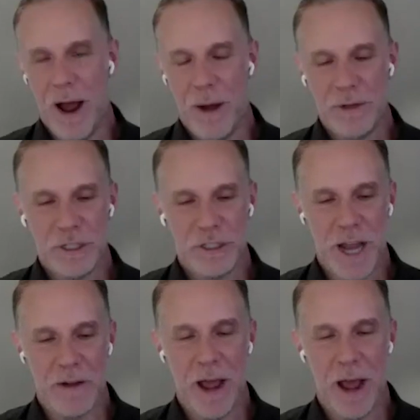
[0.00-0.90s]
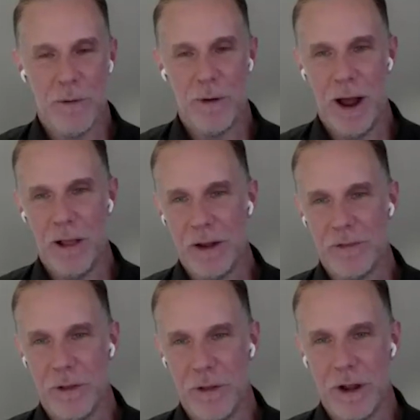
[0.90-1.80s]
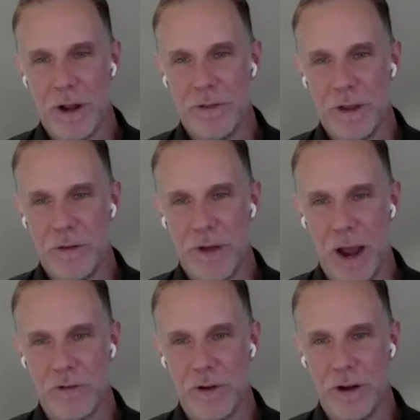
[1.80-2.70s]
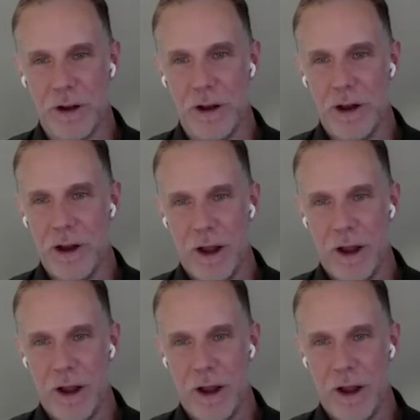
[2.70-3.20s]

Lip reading: I would just add how I like to look at this section,